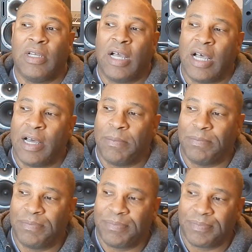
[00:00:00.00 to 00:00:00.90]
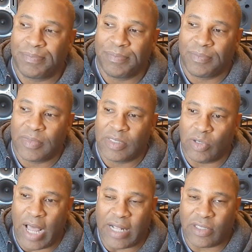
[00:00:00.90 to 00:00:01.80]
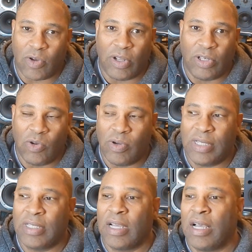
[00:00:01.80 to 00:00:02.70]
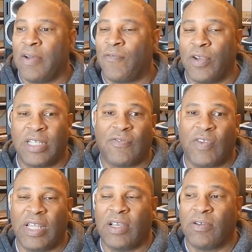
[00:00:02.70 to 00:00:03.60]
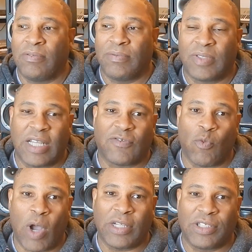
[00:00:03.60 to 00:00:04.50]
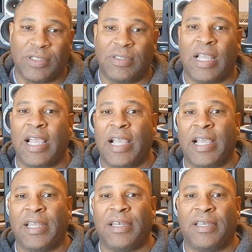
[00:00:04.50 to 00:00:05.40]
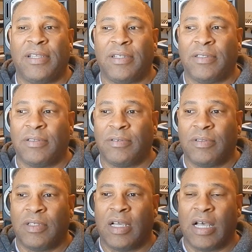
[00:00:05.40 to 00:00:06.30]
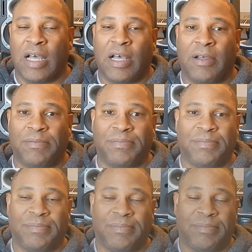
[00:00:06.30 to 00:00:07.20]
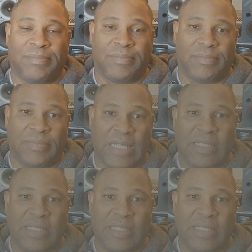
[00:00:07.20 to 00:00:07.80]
So that's going to do it for this video. Thanks for watching, and that's